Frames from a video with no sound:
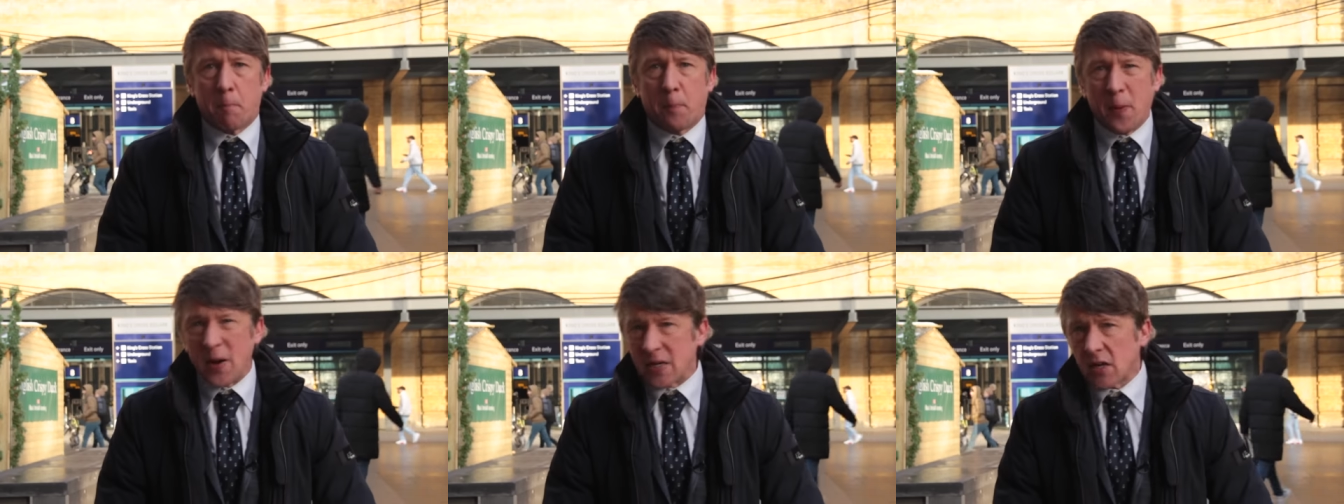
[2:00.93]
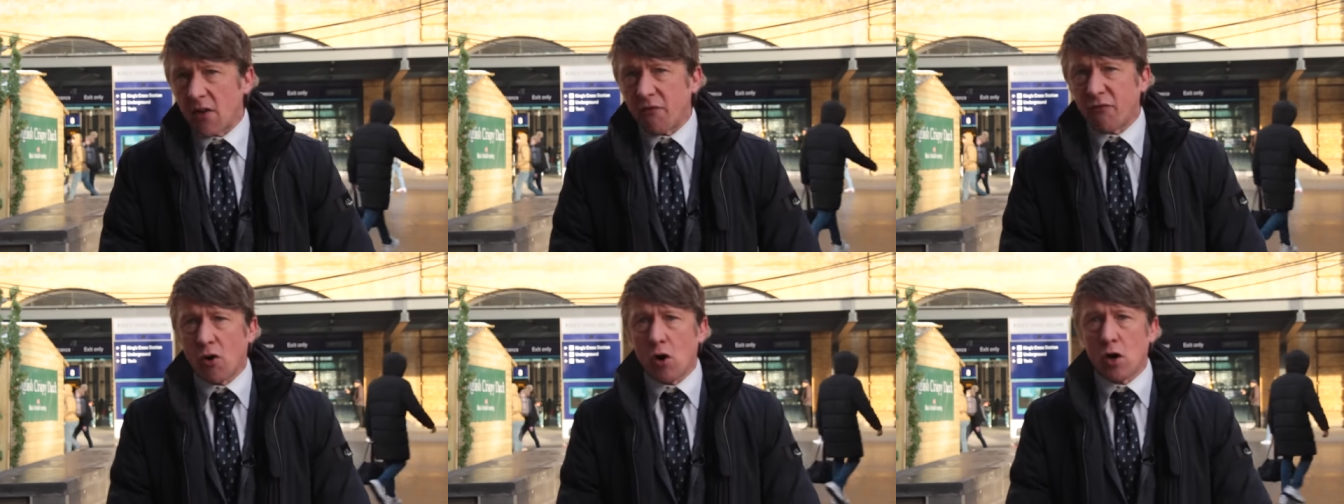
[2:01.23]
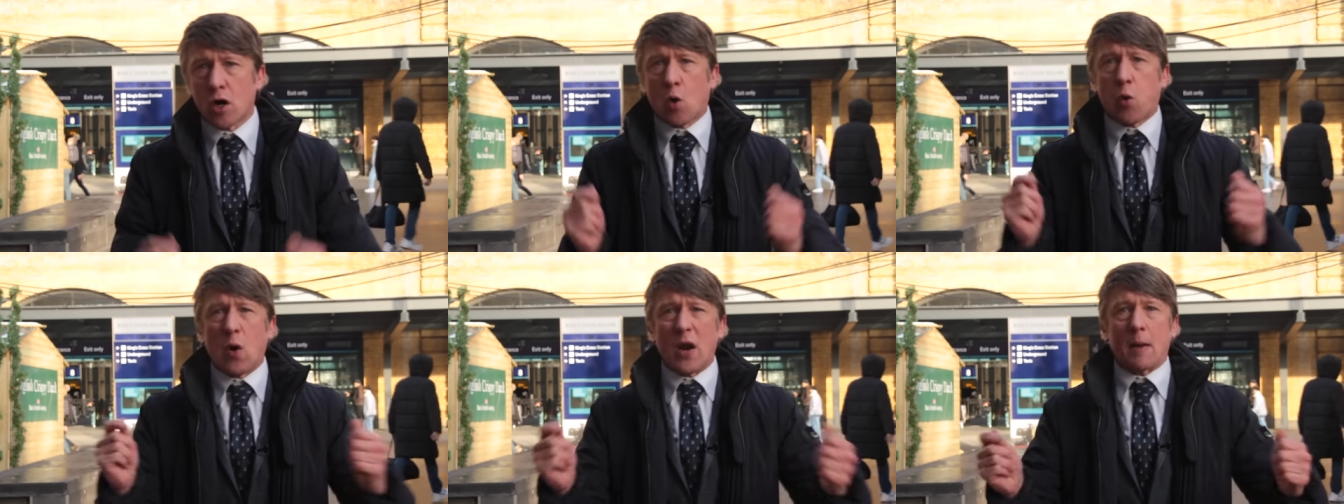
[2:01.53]
bidder for a
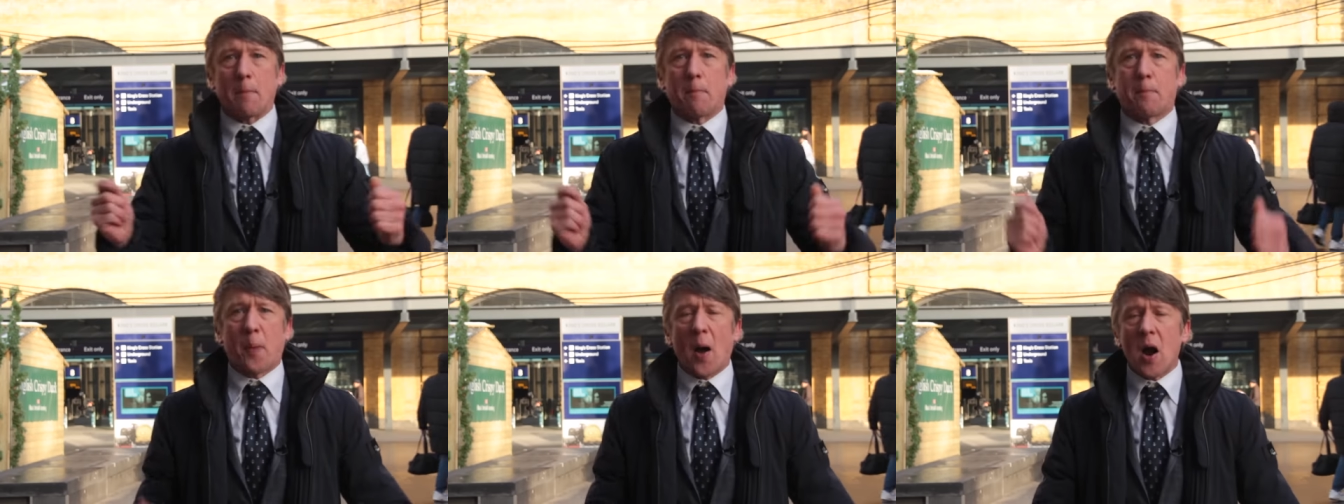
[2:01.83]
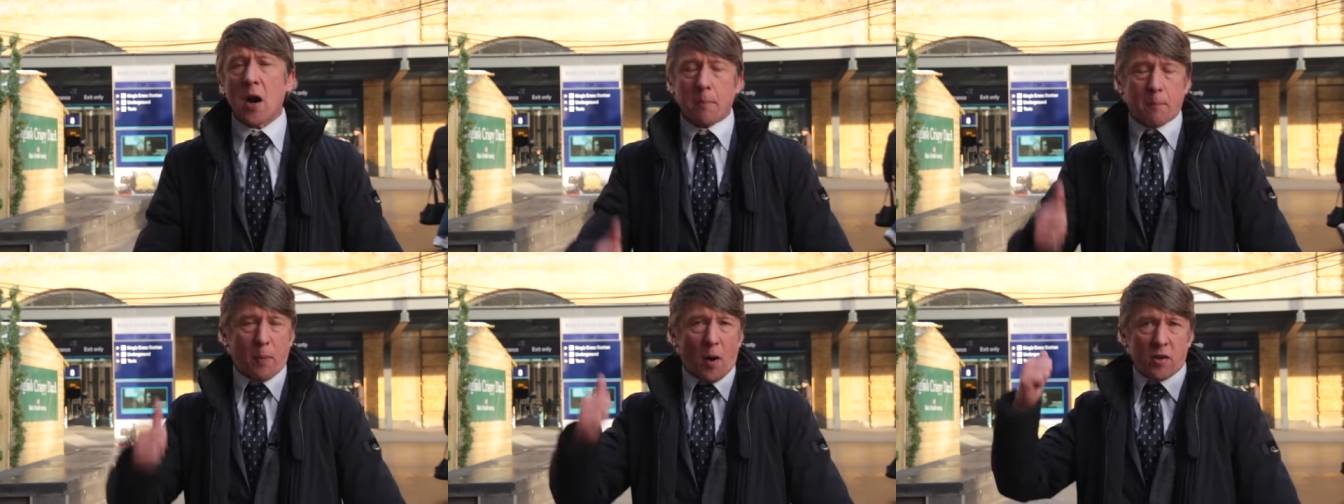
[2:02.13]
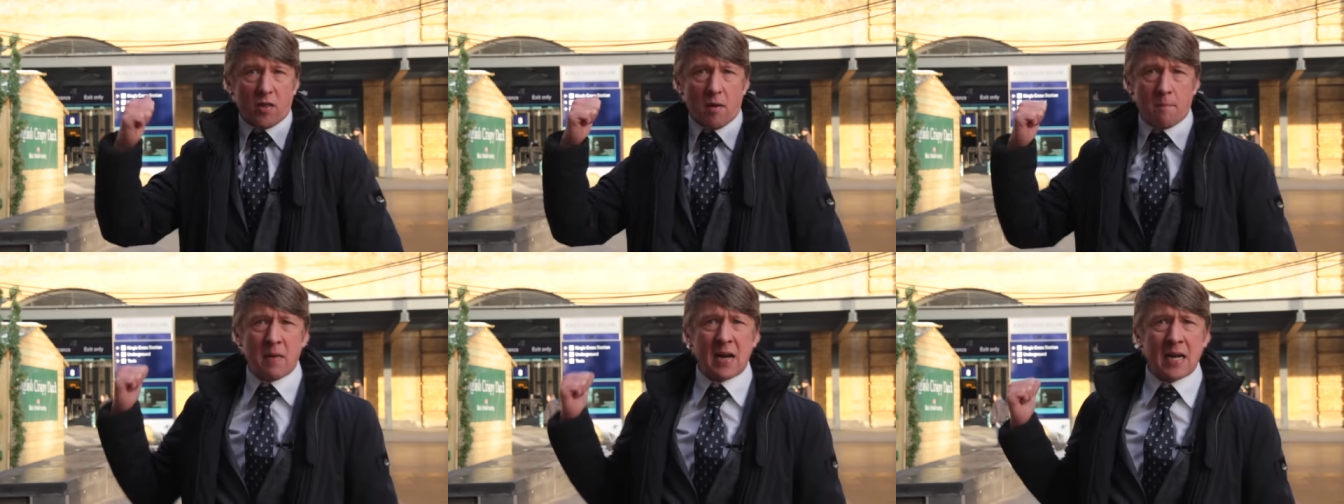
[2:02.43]
quick buck by
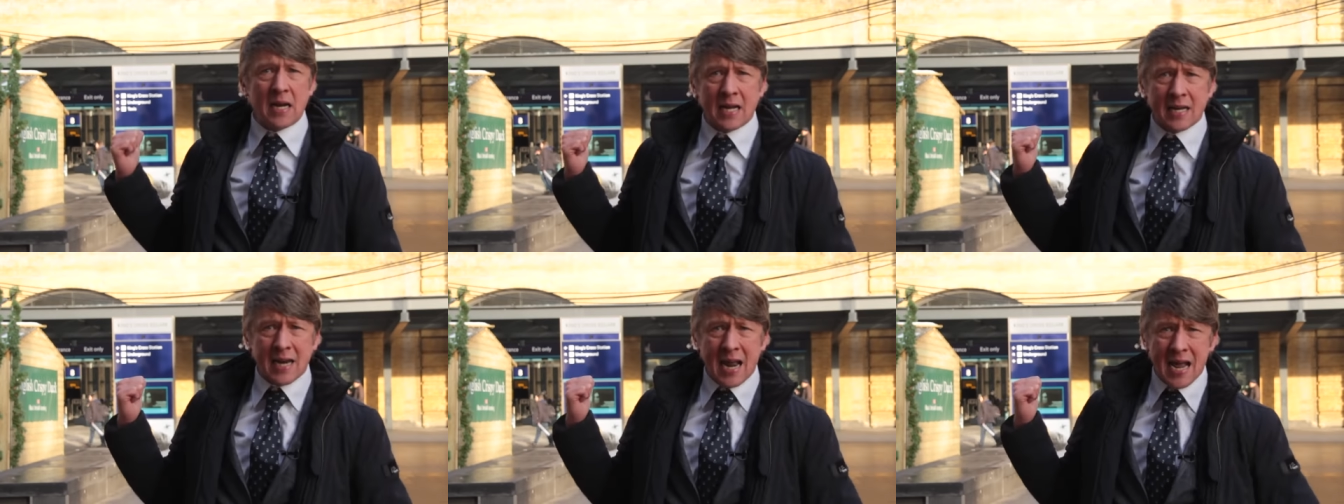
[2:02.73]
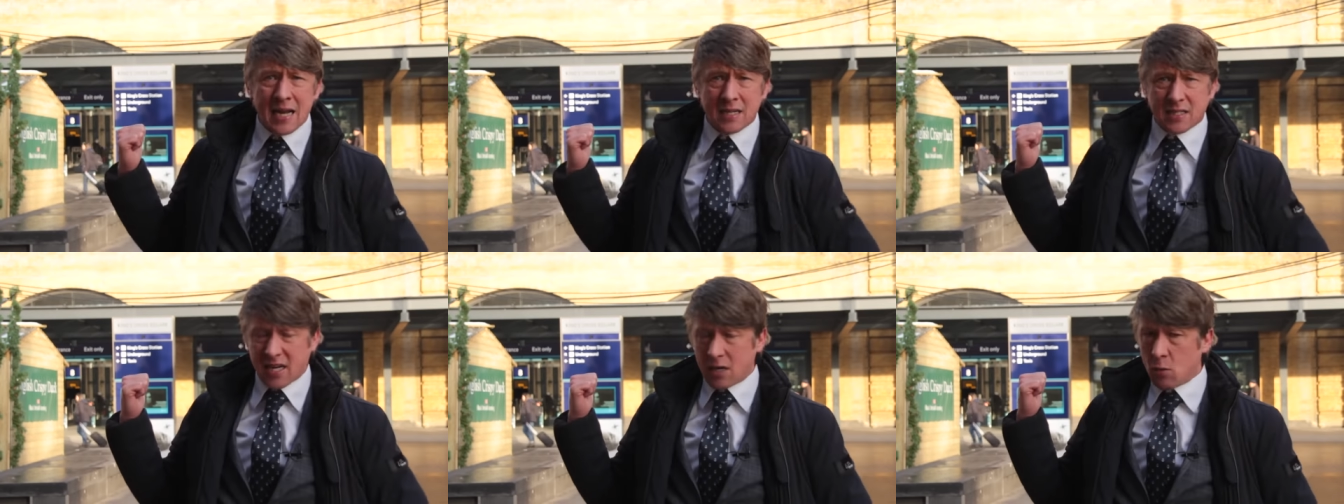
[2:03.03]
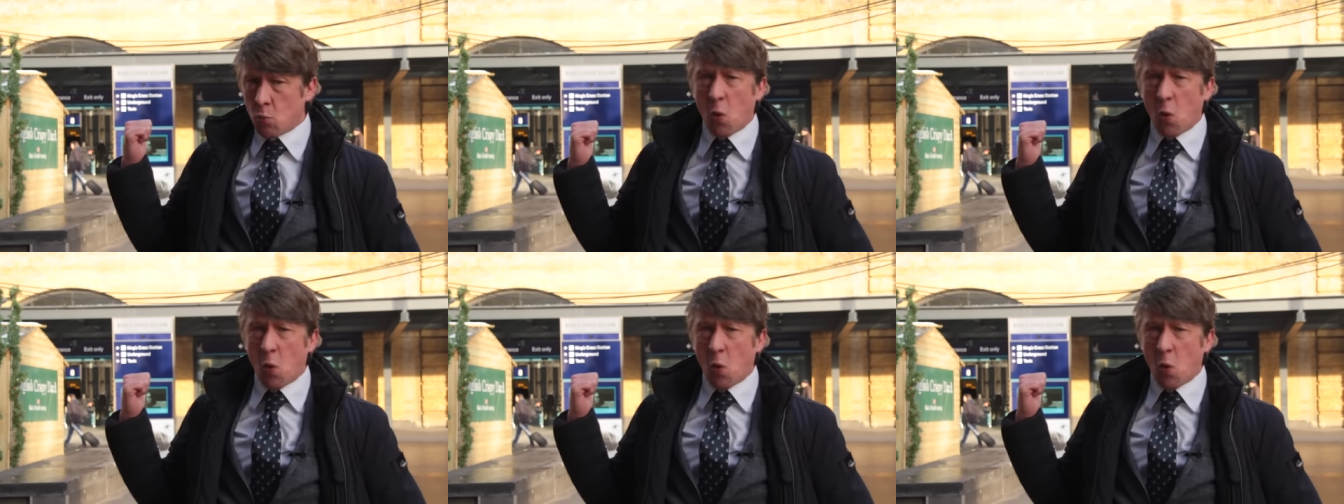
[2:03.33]
the millionaires in